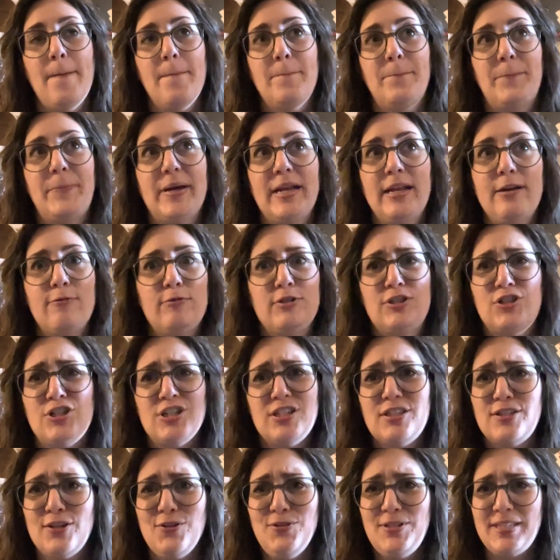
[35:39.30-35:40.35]
but it was
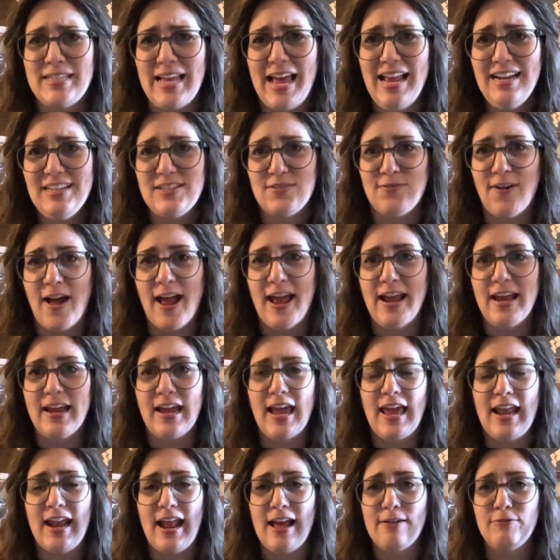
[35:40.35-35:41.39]
just so satisfying,
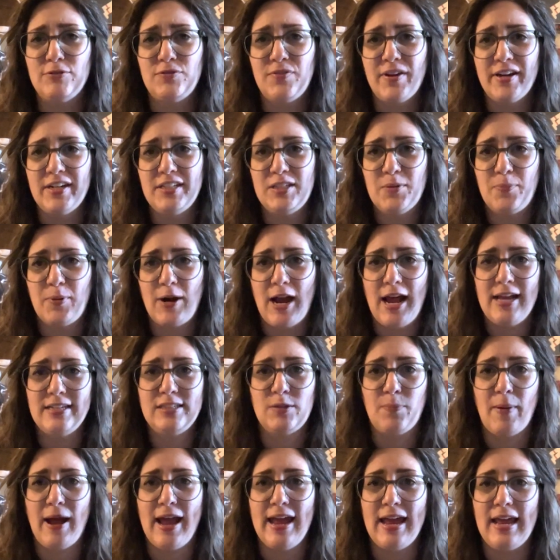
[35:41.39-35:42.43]
and I was very
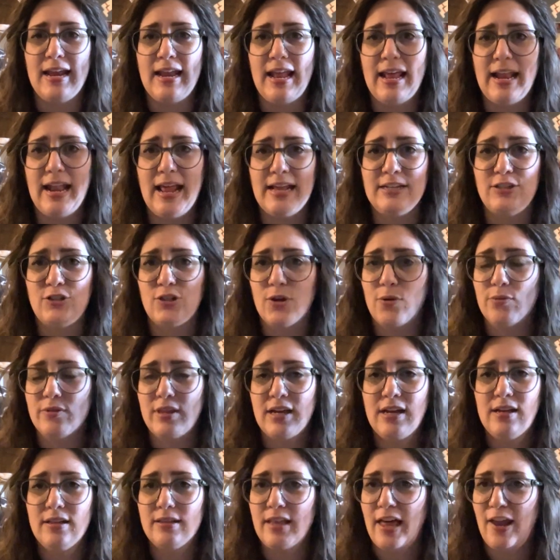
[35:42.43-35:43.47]
surprised by it. And I don't
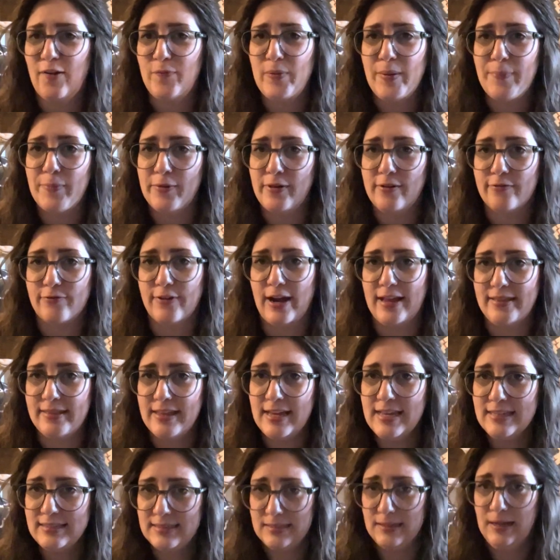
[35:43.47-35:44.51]
think a lot of people have read
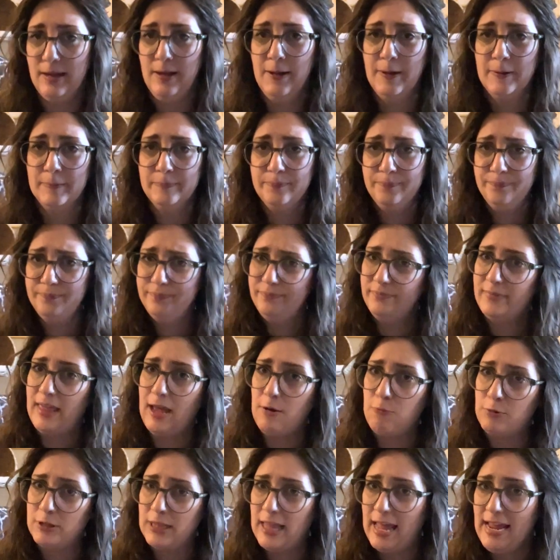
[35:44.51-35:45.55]
this
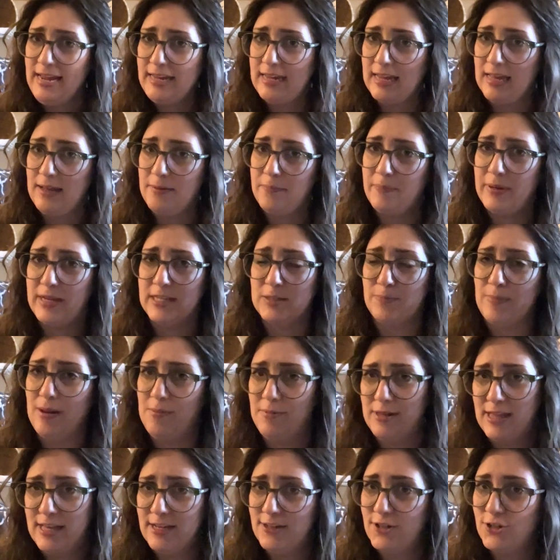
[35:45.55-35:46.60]
that would like it, because
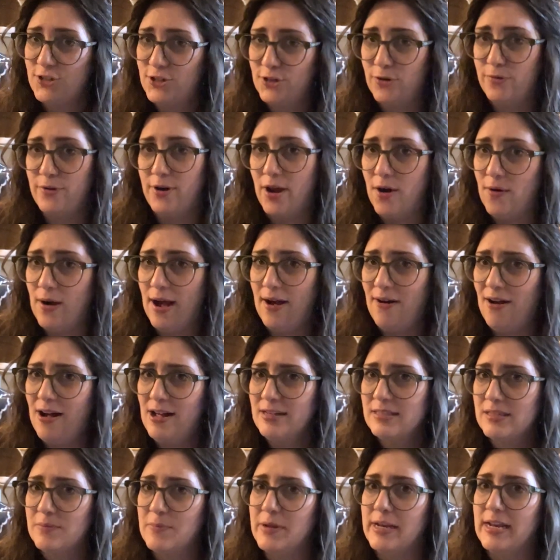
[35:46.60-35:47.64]
maybe they just don't know how
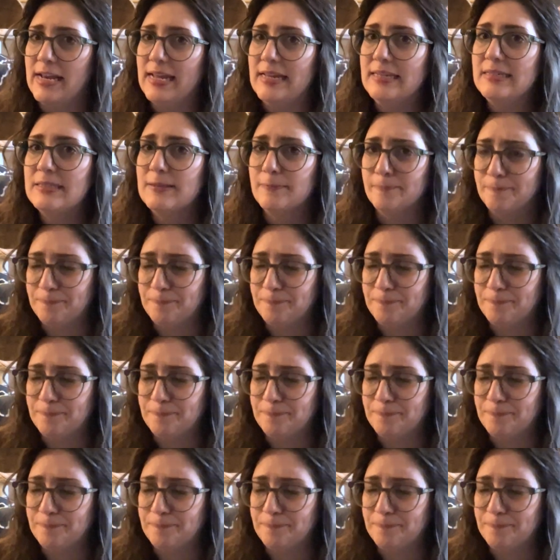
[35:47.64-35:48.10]
awesome it is,